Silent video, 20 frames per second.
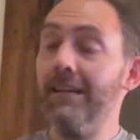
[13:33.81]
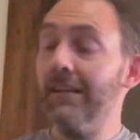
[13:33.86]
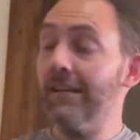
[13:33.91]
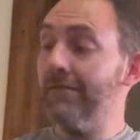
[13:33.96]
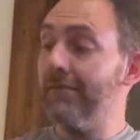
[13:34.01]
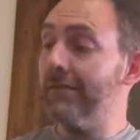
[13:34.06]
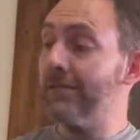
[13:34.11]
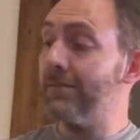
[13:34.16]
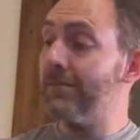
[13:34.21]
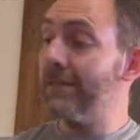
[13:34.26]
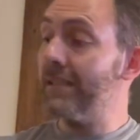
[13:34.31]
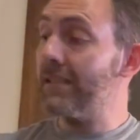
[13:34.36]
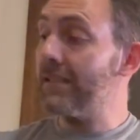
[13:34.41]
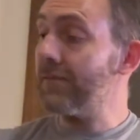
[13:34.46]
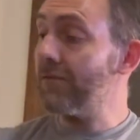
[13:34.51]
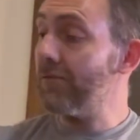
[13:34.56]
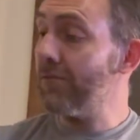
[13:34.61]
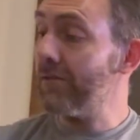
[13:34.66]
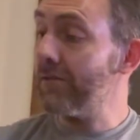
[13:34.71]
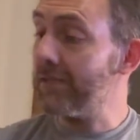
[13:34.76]
Which means, of
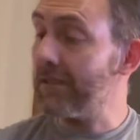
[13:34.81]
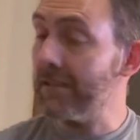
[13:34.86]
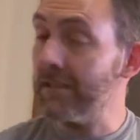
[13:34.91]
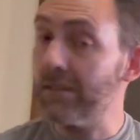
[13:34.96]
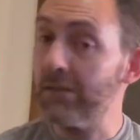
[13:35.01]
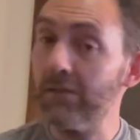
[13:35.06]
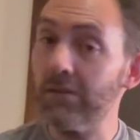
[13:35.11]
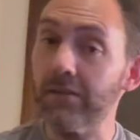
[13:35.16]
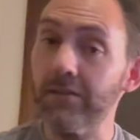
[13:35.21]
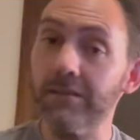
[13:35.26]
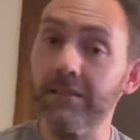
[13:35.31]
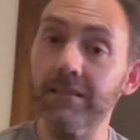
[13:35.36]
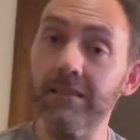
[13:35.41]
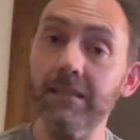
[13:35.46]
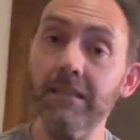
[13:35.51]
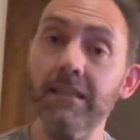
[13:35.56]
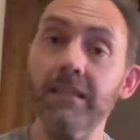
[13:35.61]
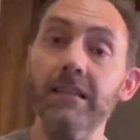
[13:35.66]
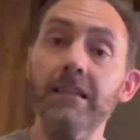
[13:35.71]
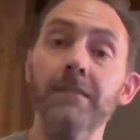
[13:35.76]
course, guitar
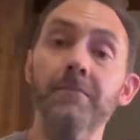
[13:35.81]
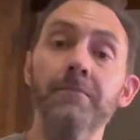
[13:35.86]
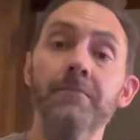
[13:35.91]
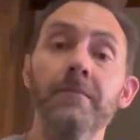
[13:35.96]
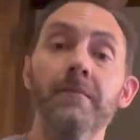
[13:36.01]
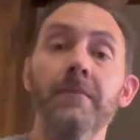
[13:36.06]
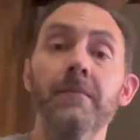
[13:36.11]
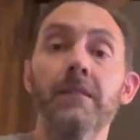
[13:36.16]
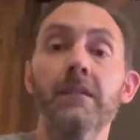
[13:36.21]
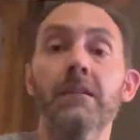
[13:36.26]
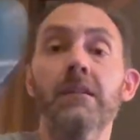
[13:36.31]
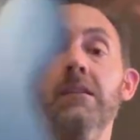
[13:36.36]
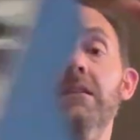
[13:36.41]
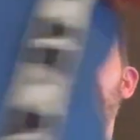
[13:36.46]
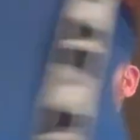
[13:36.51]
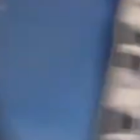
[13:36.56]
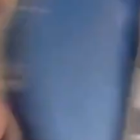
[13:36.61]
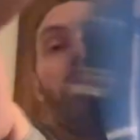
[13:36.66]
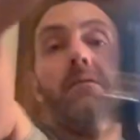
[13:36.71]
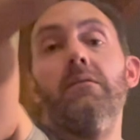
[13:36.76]
C
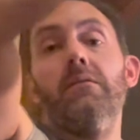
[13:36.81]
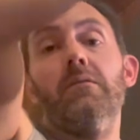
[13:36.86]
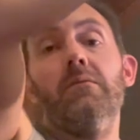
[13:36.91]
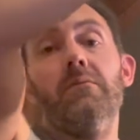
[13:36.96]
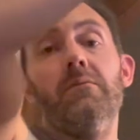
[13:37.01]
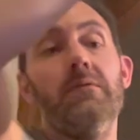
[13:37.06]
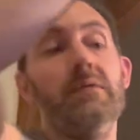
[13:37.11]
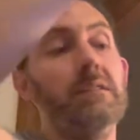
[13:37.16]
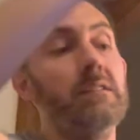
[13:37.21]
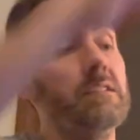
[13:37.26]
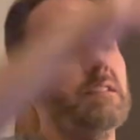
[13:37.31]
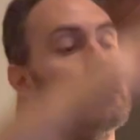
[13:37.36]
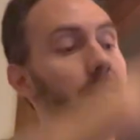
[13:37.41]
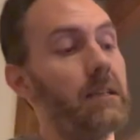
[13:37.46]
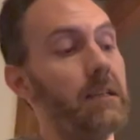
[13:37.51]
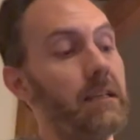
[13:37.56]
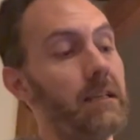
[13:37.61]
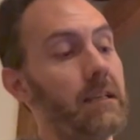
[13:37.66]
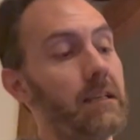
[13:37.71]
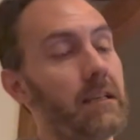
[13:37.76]
was
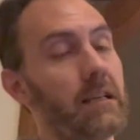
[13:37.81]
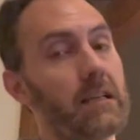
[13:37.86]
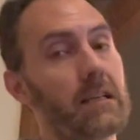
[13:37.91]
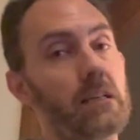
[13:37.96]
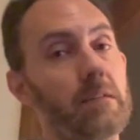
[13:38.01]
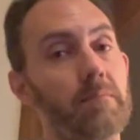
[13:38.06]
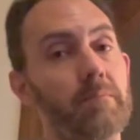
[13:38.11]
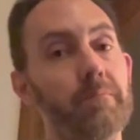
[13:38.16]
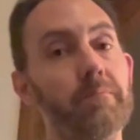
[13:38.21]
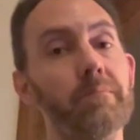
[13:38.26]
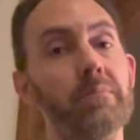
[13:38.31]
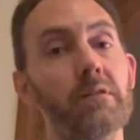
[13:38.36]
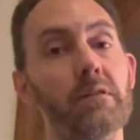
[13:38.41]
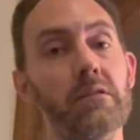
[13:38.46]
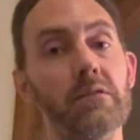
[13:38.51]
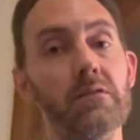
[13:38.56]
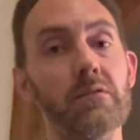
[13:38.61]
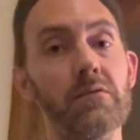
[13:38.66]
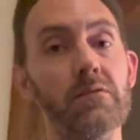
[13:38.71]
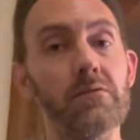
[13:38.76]
the
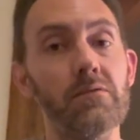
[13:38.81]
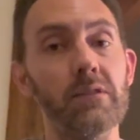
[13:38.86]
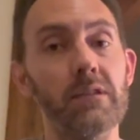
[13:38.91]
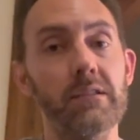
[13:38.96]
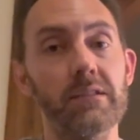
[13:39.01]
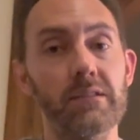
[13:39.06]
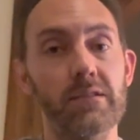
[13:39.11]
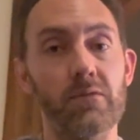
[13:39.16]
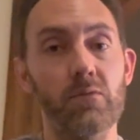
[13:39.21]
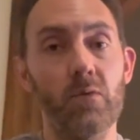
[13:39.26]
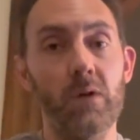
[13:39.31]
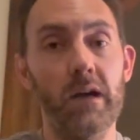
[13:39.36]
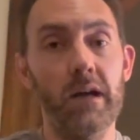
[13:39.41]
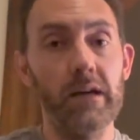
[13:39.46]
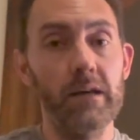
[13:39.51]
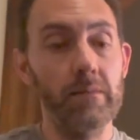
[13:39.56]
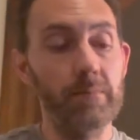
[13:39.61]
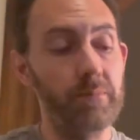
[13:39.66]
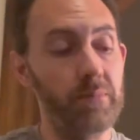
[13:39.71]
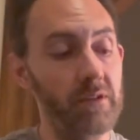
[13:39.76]
Blue
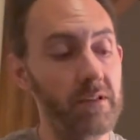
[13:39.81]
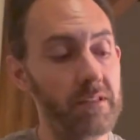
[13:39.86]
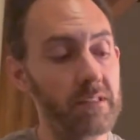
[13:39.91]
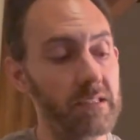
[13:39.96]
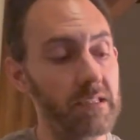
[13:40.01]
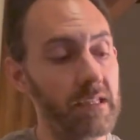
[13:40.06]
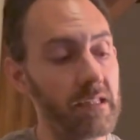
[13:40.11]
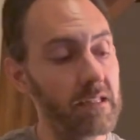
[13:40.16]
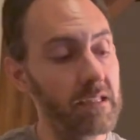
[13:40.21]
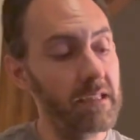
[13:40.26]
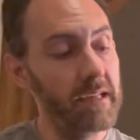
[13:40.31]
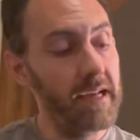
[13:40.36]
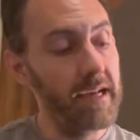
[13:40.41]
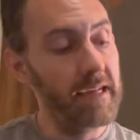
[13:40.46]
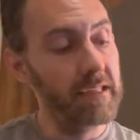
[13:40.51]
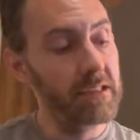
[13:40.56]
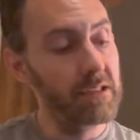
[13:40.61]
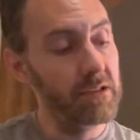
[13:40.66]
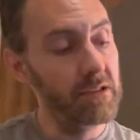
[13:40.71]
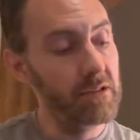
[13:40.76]
Squire Bullet
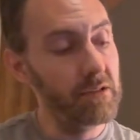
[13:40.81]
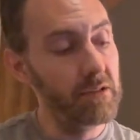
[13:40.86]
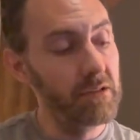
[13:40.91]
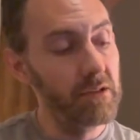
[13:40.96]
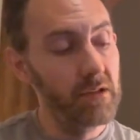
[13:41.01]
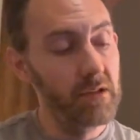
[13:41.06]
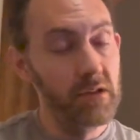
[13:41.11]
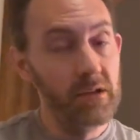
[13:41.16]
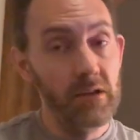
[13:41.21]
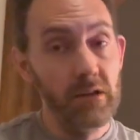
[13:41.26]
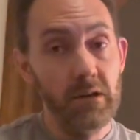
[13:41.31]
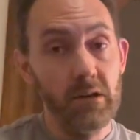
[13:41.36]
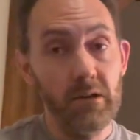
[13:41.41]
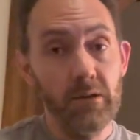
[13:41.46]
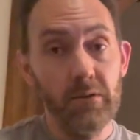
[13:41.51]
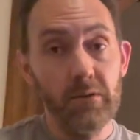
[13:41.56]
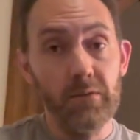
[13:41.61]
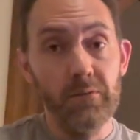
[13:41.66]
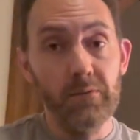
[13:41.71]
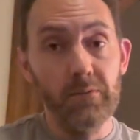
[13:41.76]
Telecaster
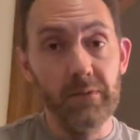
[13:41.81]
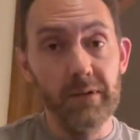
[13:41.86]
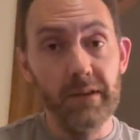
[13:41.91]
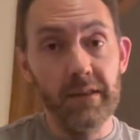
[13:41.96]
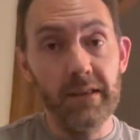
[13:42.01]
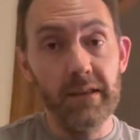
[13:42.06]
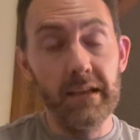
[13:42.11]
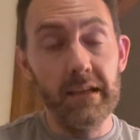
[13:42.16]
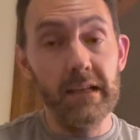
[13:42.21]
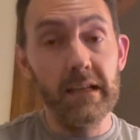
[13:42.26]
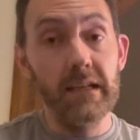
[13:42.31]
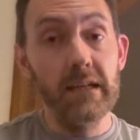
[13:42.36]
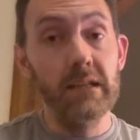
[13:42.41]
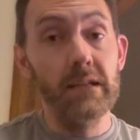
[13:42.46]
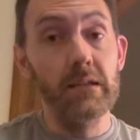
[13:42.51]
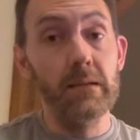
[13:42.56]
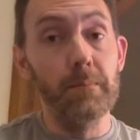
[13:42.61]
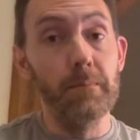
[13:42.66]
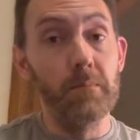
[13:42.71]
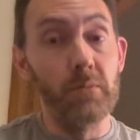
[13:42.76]
with the
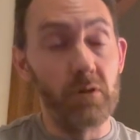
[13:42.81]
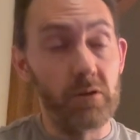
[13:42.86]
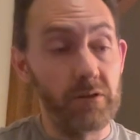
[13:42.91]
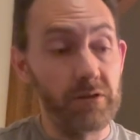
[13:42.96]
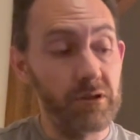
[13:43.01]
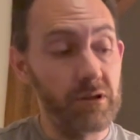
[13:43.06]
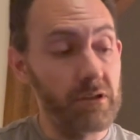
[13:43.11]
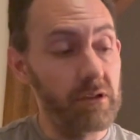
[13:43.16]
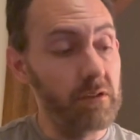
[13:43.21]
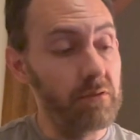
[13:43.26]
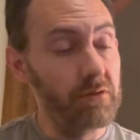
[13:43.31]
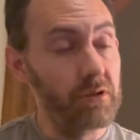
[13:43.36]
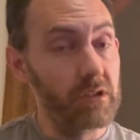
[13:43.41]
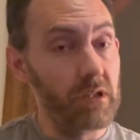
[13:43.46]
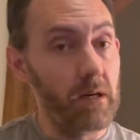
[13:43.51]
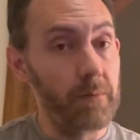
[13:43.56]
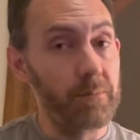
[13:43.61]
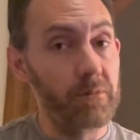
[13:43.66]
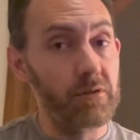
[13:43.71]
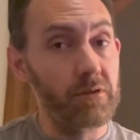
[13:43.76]
DiMarzio
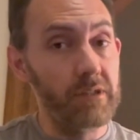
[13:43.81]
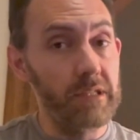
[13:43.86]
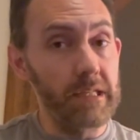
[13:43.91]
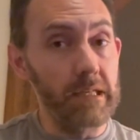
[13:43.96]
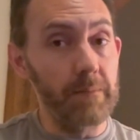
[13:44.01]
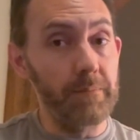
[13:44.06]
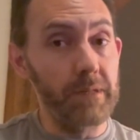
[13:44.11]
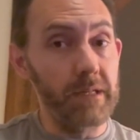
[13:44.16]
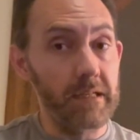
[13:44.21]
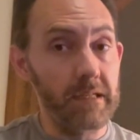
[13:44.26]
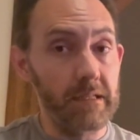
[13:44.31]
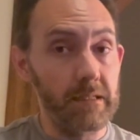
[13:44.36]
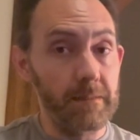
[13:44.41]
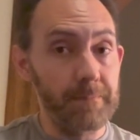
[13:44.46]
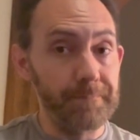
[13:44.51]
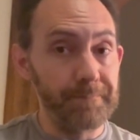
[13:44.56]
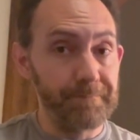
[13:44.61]
Chopper T pickup.